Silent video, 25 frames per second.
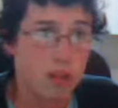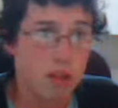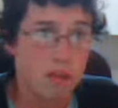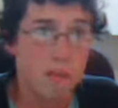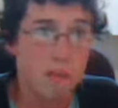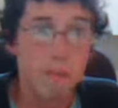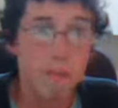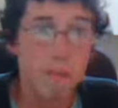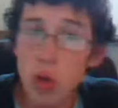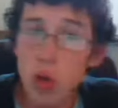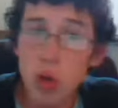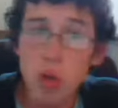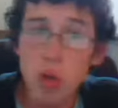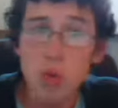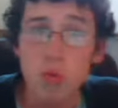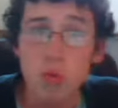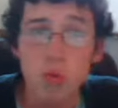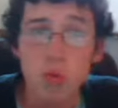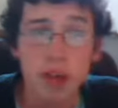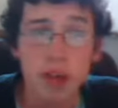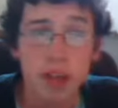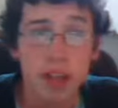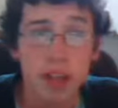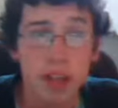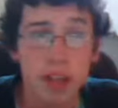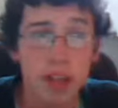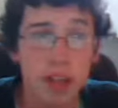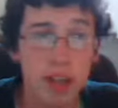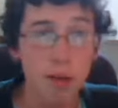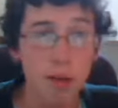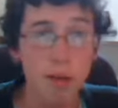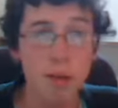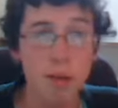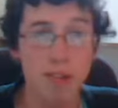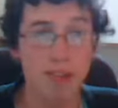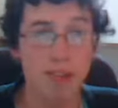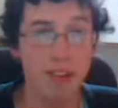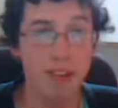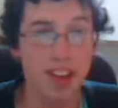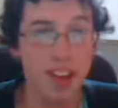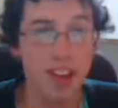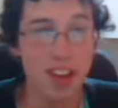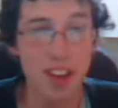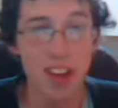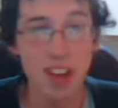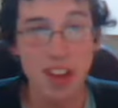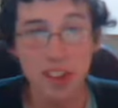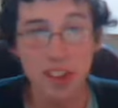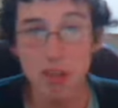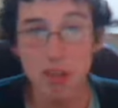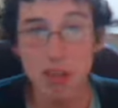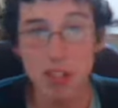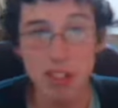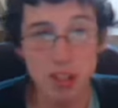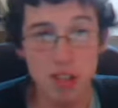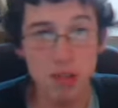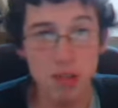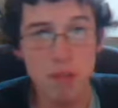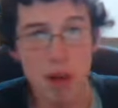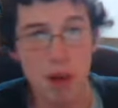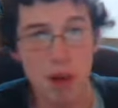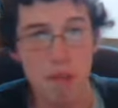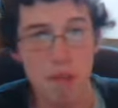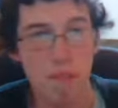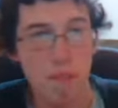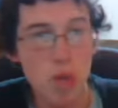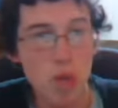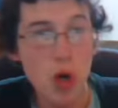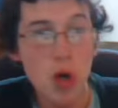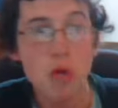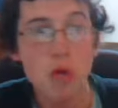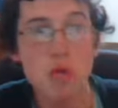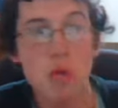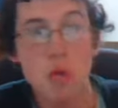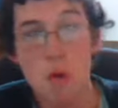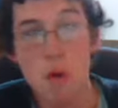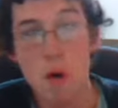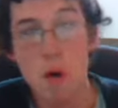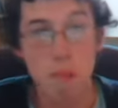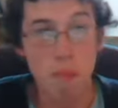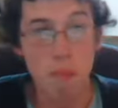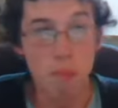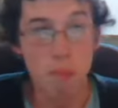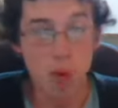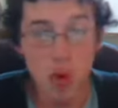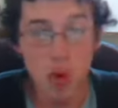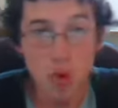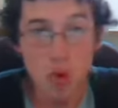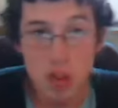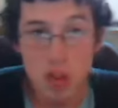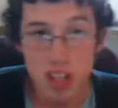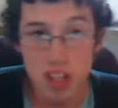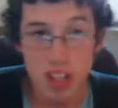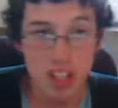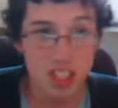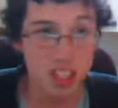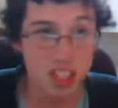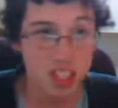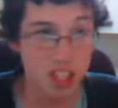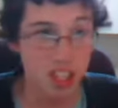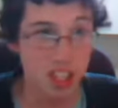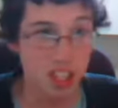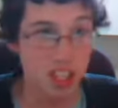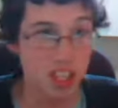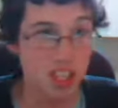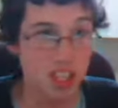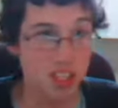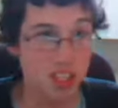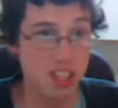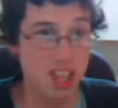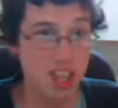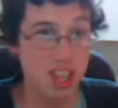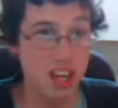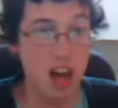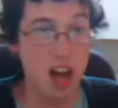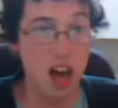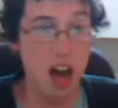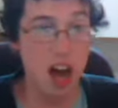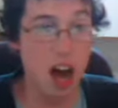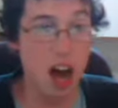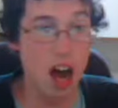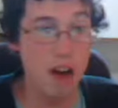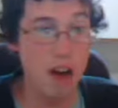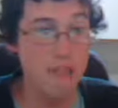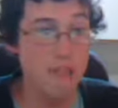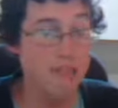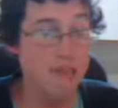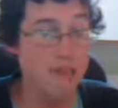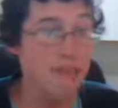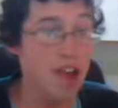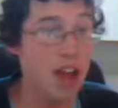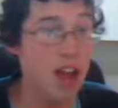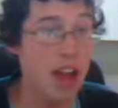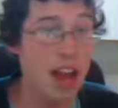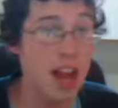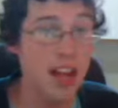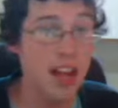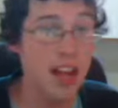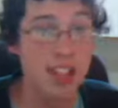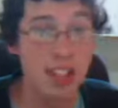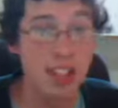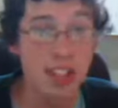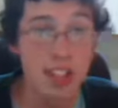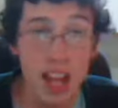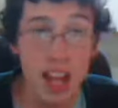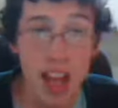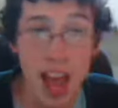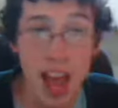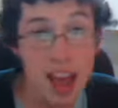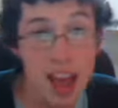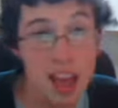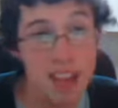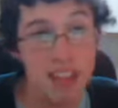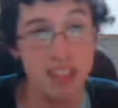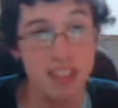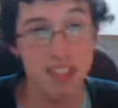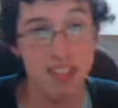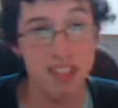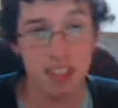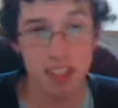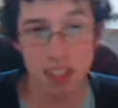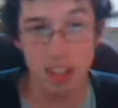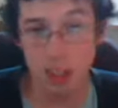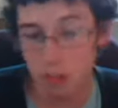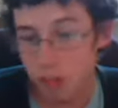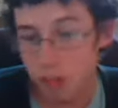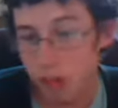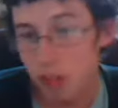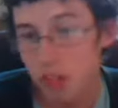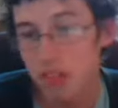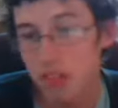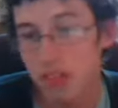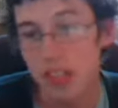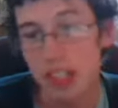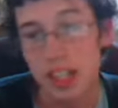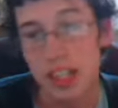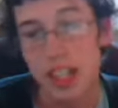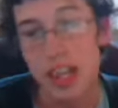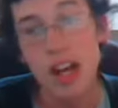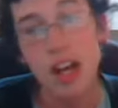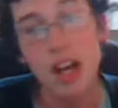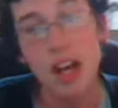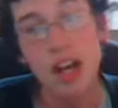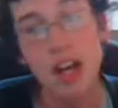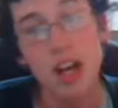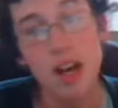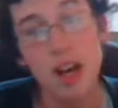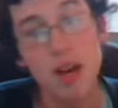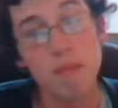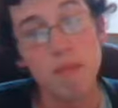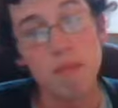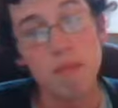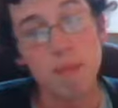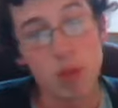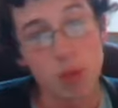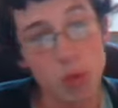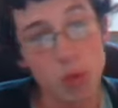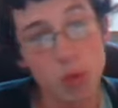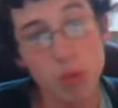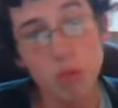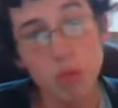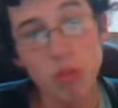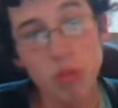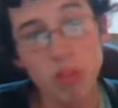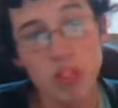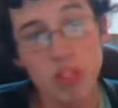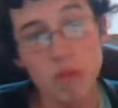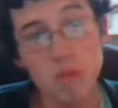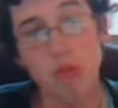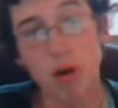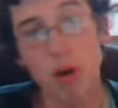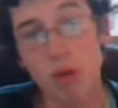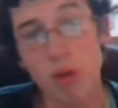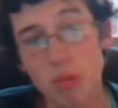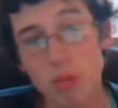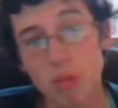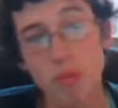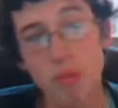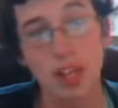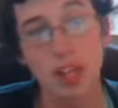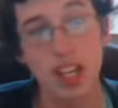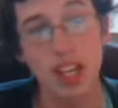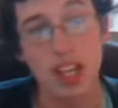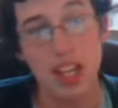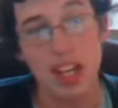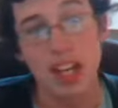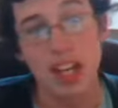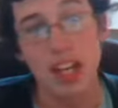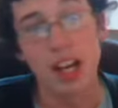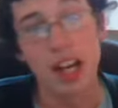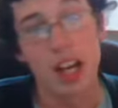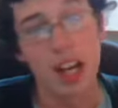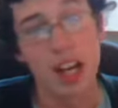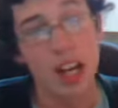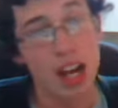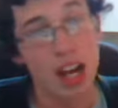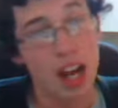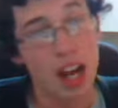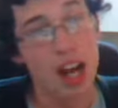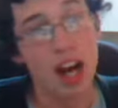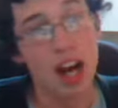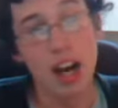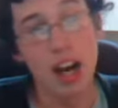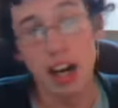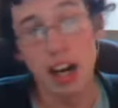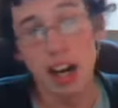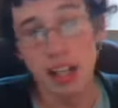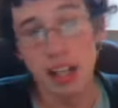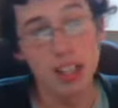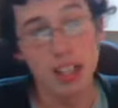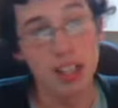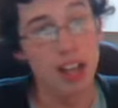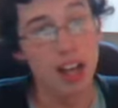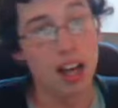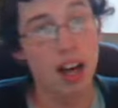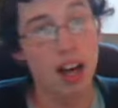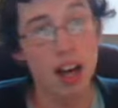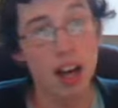Moon. Come on, we're talking about Moon. Moon is just a fantastic movie. Moon was probably I'm